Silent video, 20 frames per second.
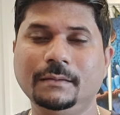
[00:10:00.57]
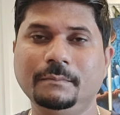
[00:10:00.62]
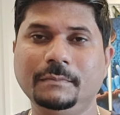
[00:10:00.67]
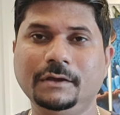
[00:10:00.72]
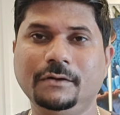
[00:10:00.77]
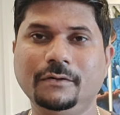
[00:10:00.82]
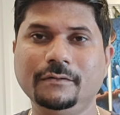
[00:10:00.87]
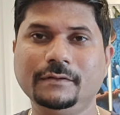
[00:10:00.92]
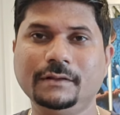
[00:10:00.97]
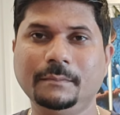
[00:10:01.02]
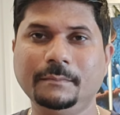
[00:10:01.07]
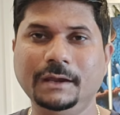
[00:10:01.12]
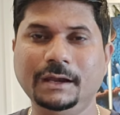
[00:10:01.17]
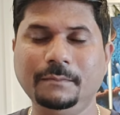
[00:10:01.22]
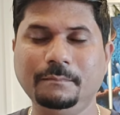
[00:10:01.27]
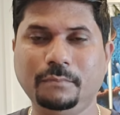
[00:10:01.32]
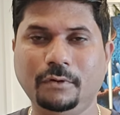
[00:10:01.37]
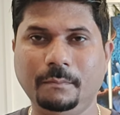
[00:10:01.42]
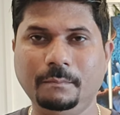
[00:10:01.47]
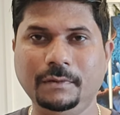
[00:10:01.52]
Because the
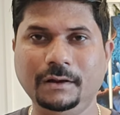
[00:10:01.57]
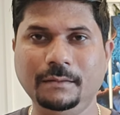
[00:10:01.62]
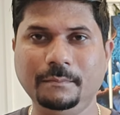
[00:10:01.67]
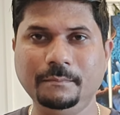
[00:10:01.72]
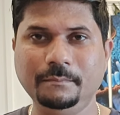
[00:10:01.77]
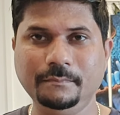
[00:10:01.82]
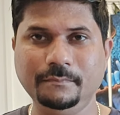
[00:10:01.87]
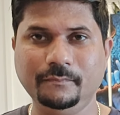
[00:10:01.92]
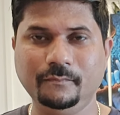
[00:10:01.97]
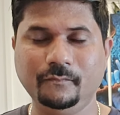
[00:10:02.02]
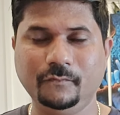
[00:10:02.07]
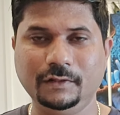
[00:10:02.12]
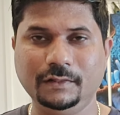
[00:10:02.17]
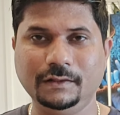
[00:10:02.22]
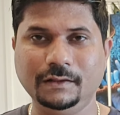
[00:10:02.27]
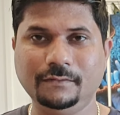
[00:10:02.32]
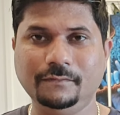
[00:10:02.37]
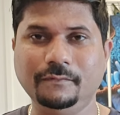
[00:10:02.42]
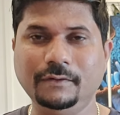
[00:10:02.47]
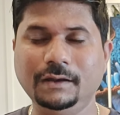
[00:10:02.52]
main problem with
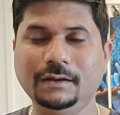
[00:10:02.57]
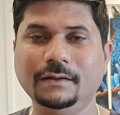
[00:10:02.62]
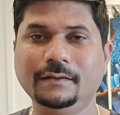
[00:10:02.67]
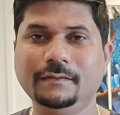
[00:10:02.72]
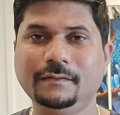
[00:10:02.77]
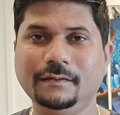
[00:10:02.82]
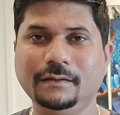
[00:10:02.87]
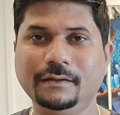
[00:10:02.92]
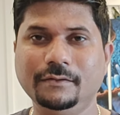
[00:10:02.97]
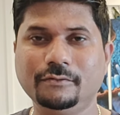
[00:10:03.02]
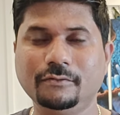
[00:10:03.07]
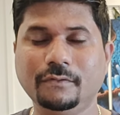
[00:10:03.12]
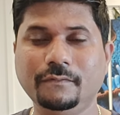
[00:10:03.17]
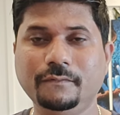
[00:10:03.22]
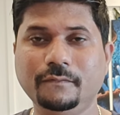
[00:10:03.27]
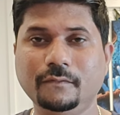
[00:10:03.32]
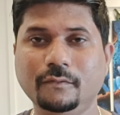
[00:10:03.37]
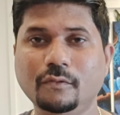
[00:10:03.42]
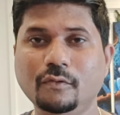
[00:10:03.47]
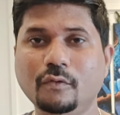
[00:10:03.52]
this Venus is
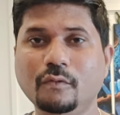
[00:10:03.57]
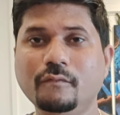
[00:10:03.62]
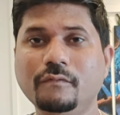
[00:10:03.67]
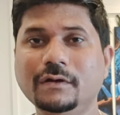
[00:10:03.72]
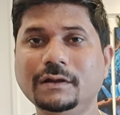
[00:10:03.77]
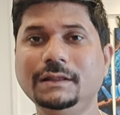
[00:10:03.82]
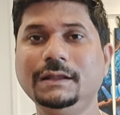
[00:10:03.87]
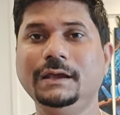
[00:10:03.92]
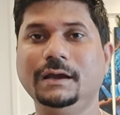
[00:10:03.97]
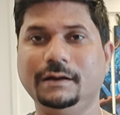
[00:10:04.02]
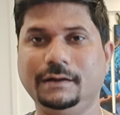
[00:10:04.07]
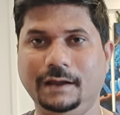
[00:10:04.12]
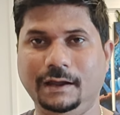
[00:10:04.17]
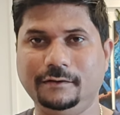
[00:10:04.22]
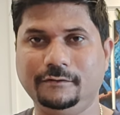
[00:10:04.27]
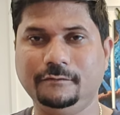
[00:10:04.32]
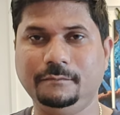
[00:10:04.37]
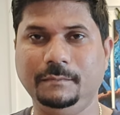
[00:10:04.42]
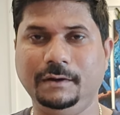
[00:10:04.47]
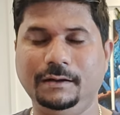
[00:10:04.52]
of overly
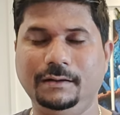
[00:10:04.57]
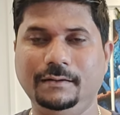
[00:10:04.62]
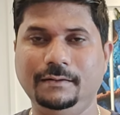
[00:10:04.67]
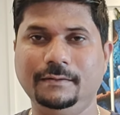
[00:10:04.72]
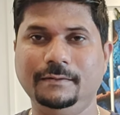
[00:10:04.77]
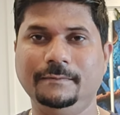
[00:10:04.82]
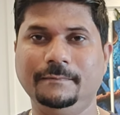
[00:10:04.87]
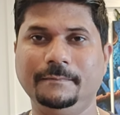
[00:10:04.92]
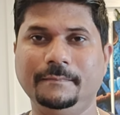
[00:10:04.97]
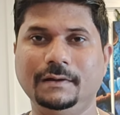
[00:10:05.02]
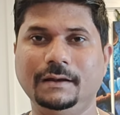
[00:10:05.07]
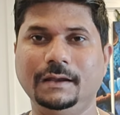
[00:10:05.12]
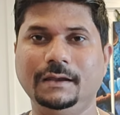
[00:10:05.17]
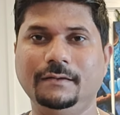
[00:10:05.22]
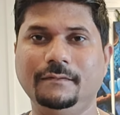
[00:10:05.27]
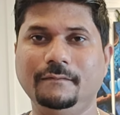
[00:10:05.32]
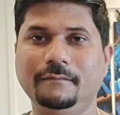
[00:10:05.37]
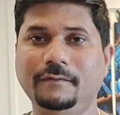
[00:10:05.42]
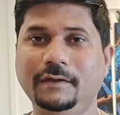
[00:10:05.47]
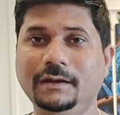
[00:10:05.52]
attachment.
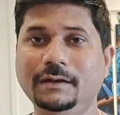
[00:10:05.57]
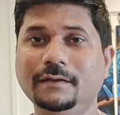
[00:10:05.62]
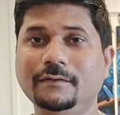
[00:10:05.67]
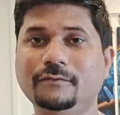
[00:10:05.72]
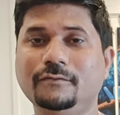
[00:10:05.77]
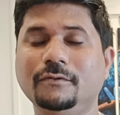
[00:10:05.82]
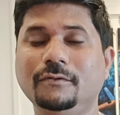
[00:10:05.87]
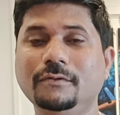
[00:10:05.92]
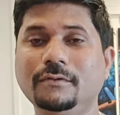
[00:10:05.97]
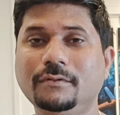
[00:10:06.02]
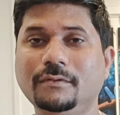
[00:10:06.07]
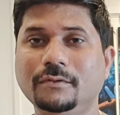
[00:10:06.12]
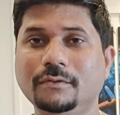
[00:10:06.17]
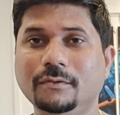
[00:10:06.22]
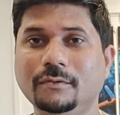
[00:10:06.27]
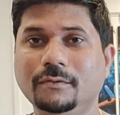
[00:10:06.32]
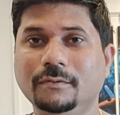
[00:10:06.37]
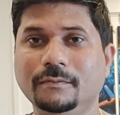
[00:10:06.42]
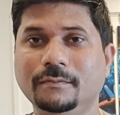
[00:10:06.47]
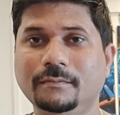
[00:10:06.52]
Like Venus don't
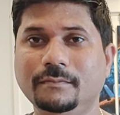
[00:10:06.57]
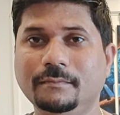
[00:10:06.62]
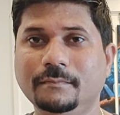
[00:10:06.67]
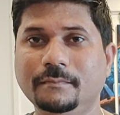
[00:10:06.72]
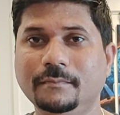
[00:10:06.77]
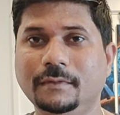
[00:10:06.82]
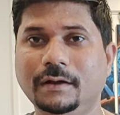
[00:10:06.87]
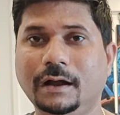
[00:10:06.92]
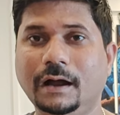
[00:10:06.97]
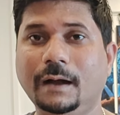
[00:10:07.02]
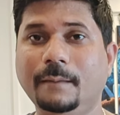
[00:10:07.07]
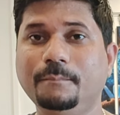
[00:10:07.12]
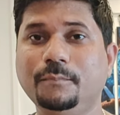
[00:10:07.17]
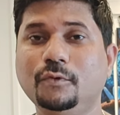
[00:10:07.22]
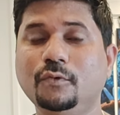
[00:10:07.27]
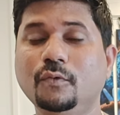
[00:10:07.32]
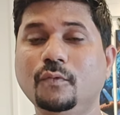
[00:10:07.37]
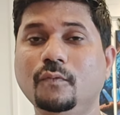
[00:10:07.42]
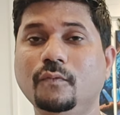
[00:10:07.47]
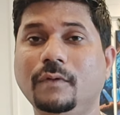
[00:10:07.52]
know
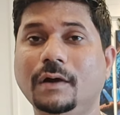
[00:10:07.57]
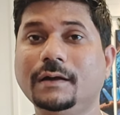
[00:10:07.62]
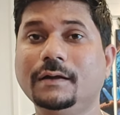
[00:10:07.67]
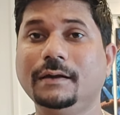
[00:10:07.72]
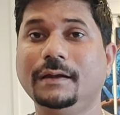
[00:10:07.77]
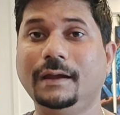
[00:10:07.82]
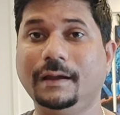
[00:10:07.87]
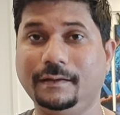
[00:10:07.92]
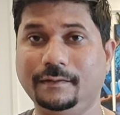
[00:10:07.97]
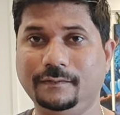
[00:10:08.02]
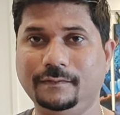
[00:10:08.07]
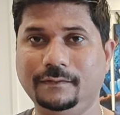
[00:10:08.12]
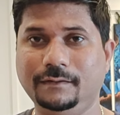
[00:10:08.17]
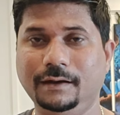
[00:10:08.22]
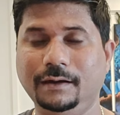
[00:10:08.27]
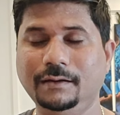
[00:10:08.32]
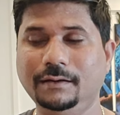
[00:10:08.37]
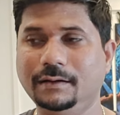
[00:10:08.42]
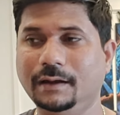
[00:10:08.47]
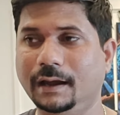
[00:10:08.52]
up to what
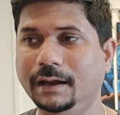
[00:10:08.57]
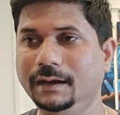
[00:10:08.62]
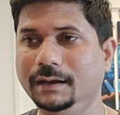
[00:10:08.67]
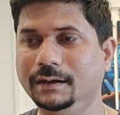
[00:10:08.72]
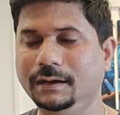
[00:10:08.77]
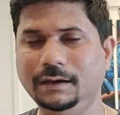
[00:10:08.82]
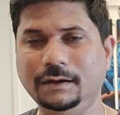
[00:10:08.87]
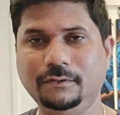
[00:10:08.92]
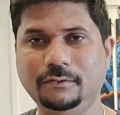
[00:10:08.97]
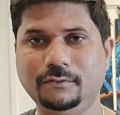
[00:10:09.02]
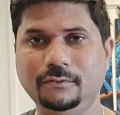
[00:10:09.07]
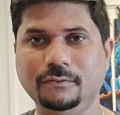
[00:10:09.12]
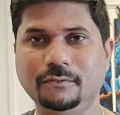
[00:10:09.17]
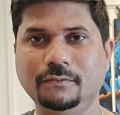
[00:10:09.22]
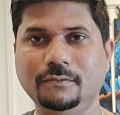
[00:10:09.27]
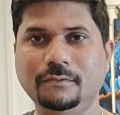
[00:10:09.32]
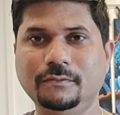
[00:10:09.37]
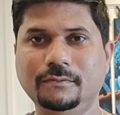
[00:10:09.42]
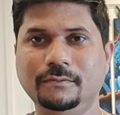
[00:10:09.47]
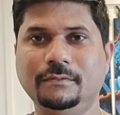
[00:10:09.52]
extent I need
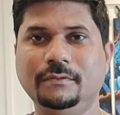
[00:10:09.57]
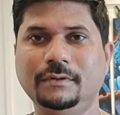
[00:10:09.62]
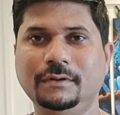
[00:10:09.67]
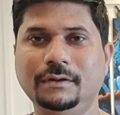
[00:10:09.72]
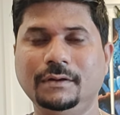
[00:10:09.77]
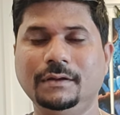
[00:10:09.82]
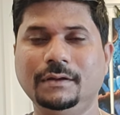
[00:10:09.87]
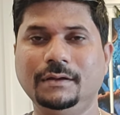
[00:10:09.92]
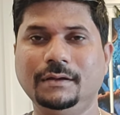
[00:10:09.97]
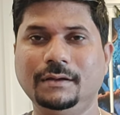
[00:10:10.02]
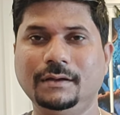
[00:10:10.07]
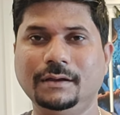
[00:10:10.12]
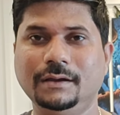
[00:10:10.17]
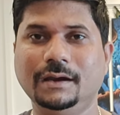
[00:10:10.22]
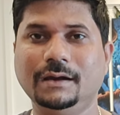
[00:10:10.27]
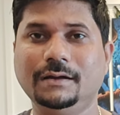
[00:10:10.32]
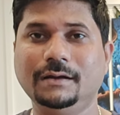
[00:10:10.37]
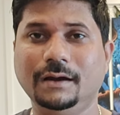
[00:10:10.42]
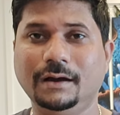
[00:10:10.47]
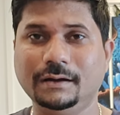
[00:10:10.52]
to
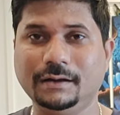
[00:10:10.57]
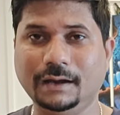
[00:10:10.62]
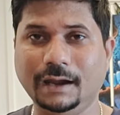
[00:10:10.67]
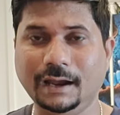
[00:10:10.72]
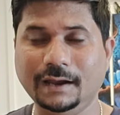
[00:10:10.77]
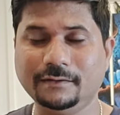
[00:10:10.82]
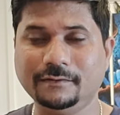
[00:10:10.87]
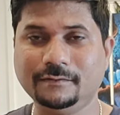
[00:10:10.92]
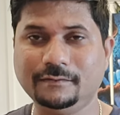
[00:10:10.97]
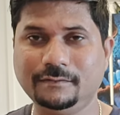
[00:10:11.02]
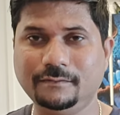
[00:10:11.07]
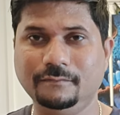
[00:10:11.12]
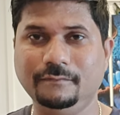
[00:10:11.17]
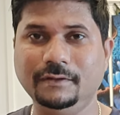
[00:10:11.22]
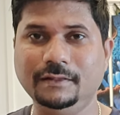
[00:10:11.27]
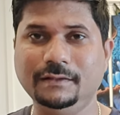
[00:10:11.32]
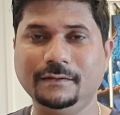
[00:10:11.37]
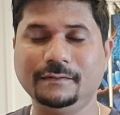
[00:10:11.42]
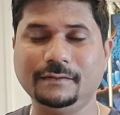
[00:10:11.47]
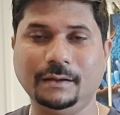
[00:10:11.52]
get attached
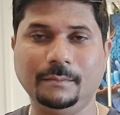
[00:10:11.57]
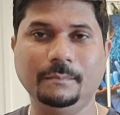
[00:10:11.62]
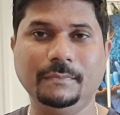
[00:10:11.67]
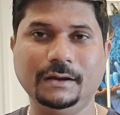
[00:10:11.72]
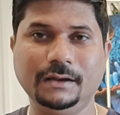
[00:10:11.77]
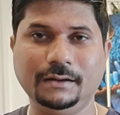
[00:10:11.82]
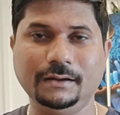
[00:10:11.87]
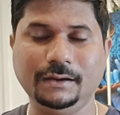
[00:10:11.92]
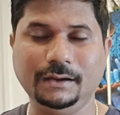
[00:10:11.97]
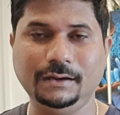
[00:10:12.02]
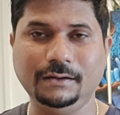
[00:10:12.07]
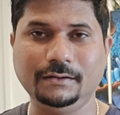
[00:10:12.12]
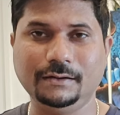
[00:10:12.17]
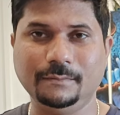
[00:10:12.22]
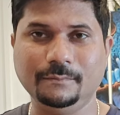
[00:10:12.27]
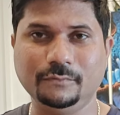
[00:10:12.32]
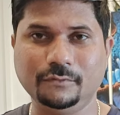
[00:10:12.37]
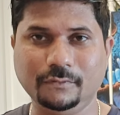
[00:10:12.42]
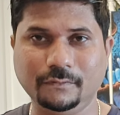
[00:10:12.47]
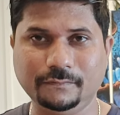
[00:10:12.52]
with someone in
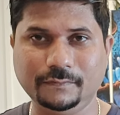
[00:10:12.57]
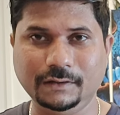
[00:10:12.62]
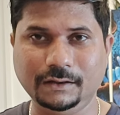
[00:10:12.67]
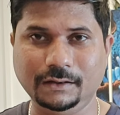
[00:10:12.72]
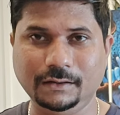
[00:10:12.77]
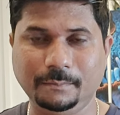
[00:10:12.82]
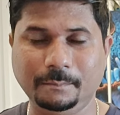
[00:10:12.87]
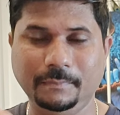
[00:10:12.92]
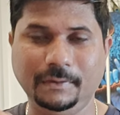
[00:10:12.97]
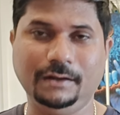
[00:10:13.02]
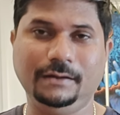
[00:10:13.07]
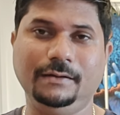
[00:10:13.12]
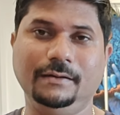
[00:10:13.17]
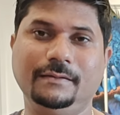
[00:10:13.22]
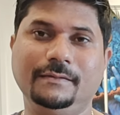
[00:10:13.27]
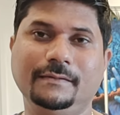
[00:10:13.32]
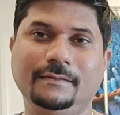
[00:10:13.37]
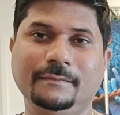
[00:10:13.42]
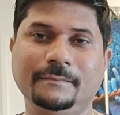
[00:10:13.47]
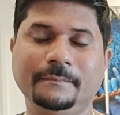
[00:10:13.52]
terms of the love
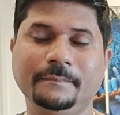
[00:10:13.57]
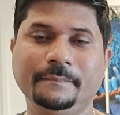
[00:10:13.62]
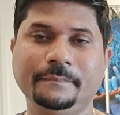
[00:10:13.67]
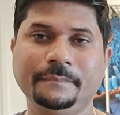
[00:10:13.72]
matters.